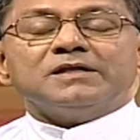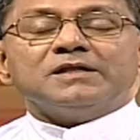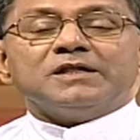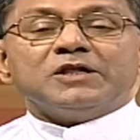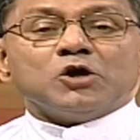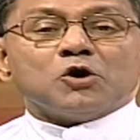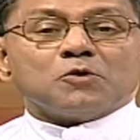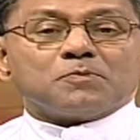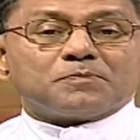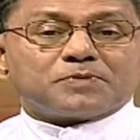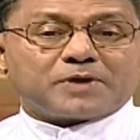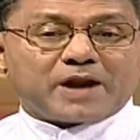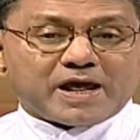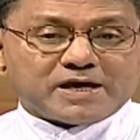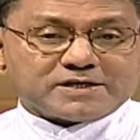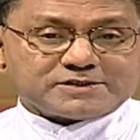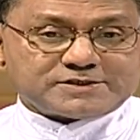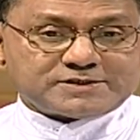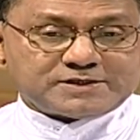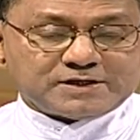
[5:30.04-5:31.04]
the
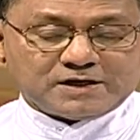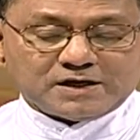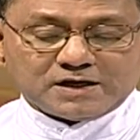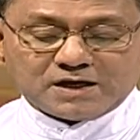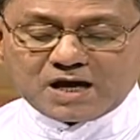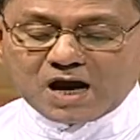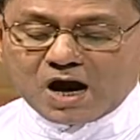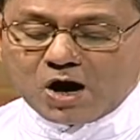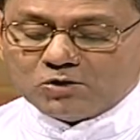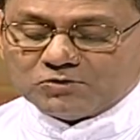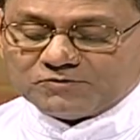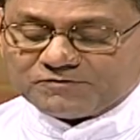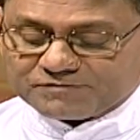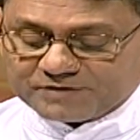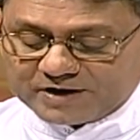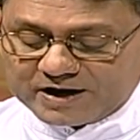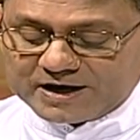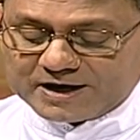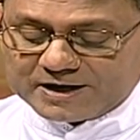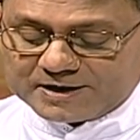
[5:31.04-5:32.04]
oppressed go
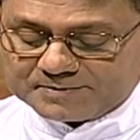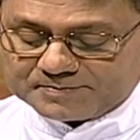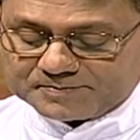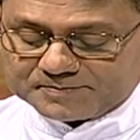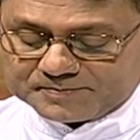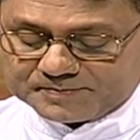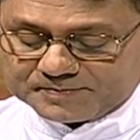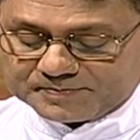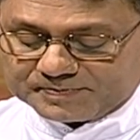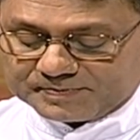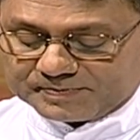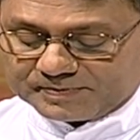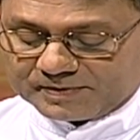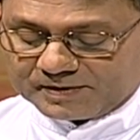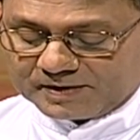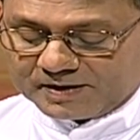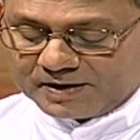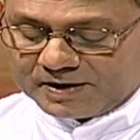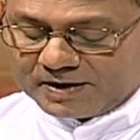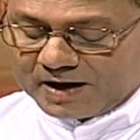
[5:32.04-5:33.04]
free,
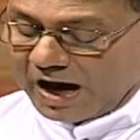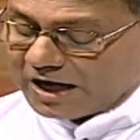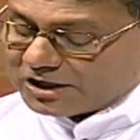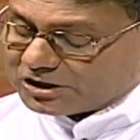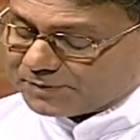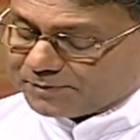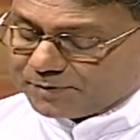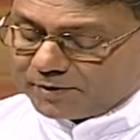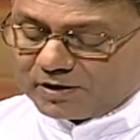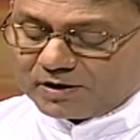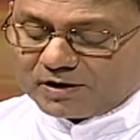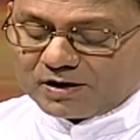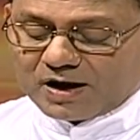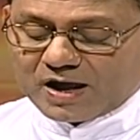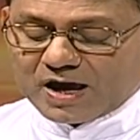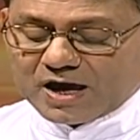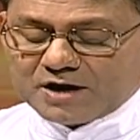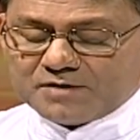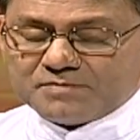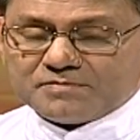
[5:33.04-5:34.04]
and to
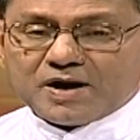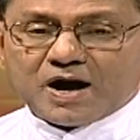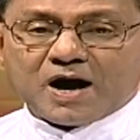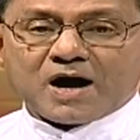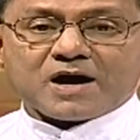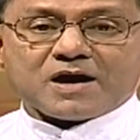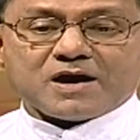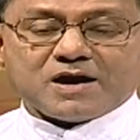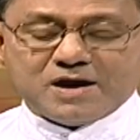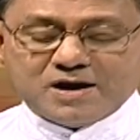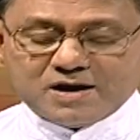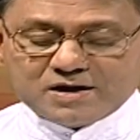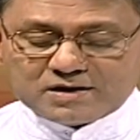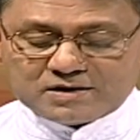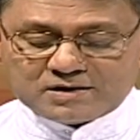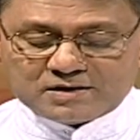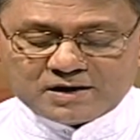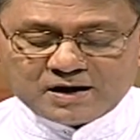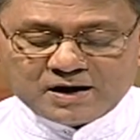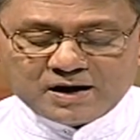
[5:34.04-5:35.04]
proclaim our
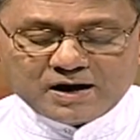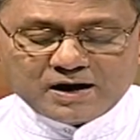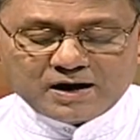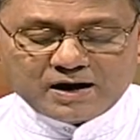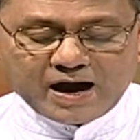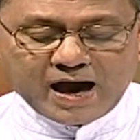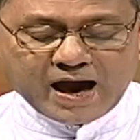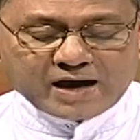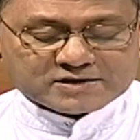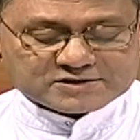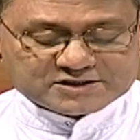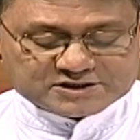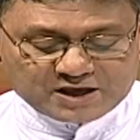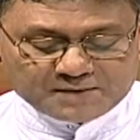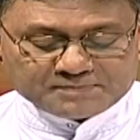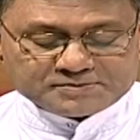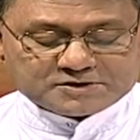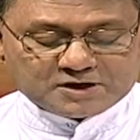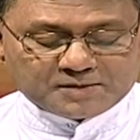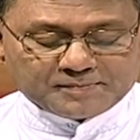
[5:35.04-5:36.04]
year
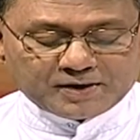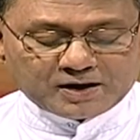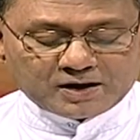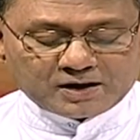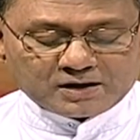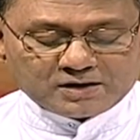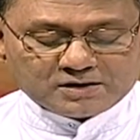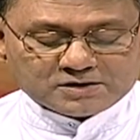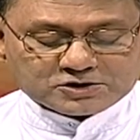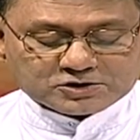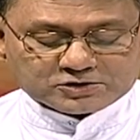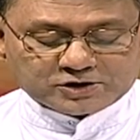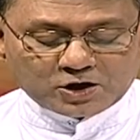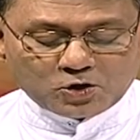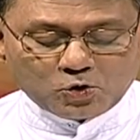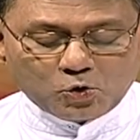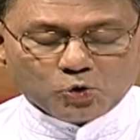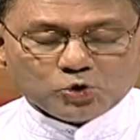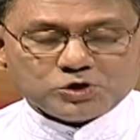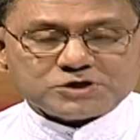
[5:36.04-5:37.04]
acceptable to the
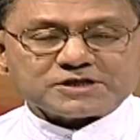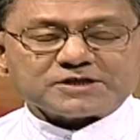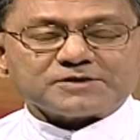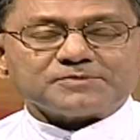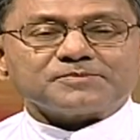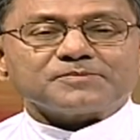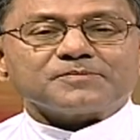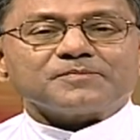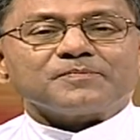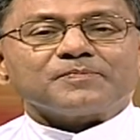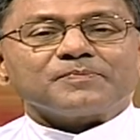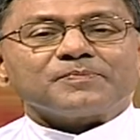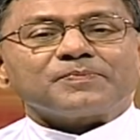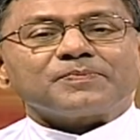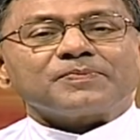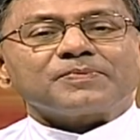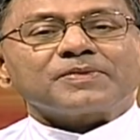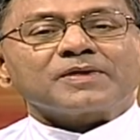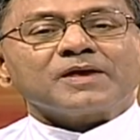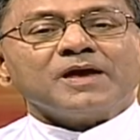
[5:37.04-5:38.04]
Lord.
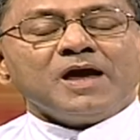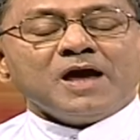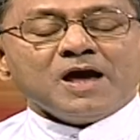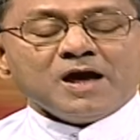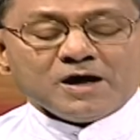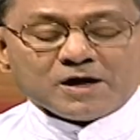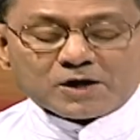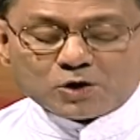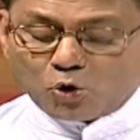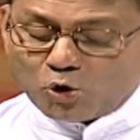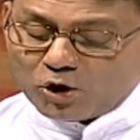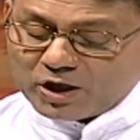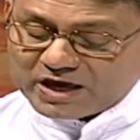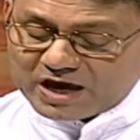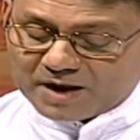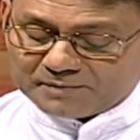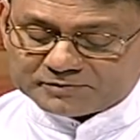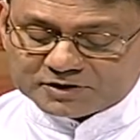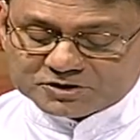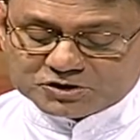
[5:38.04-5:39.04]
Rolling
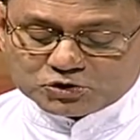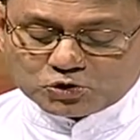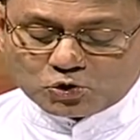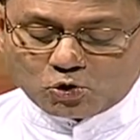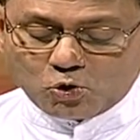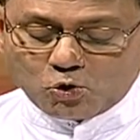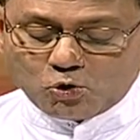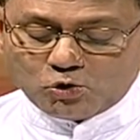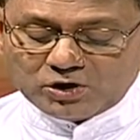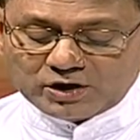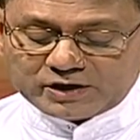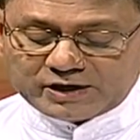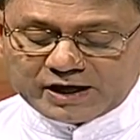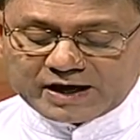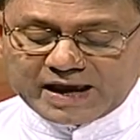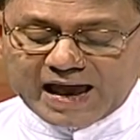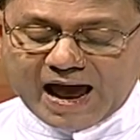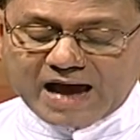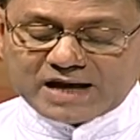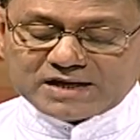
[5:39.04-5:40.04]
up the scroll, he
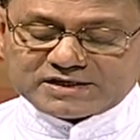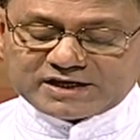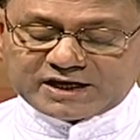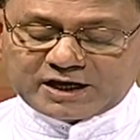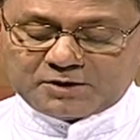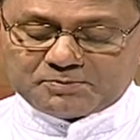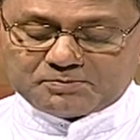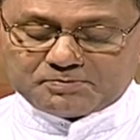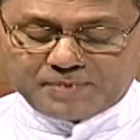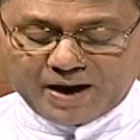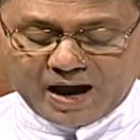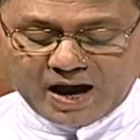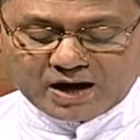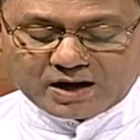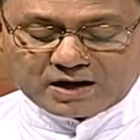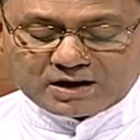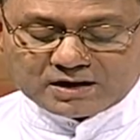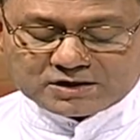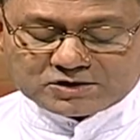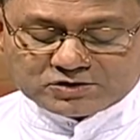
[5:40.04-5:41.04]
handed it
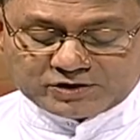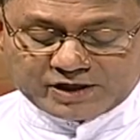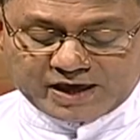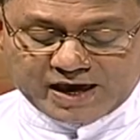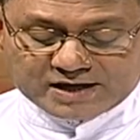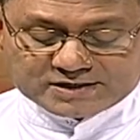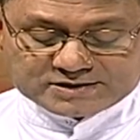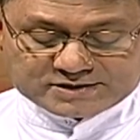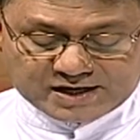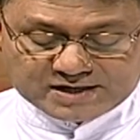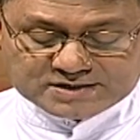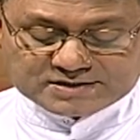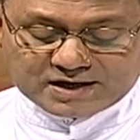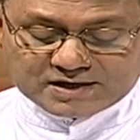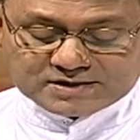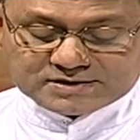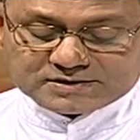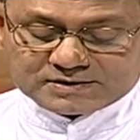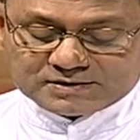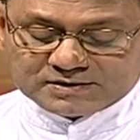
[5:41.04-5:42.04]
back to the
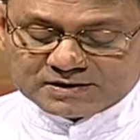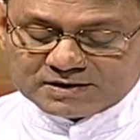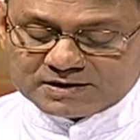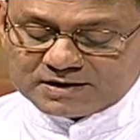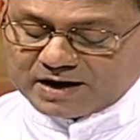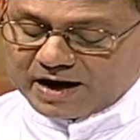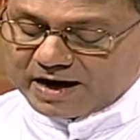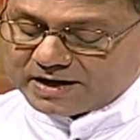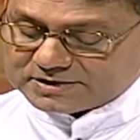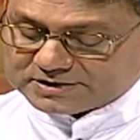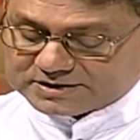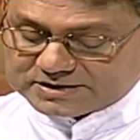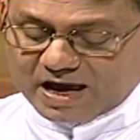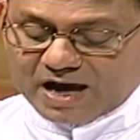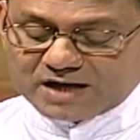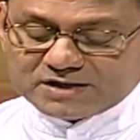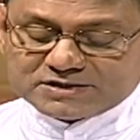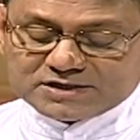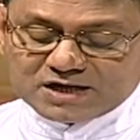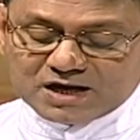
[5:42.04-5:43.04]
attendant and
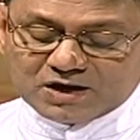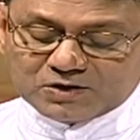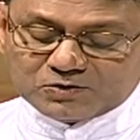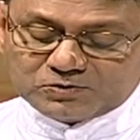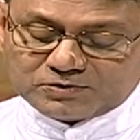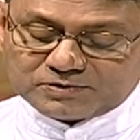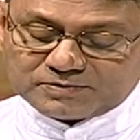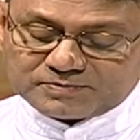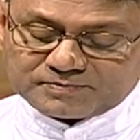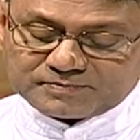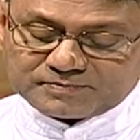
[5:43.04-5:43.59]
sat down.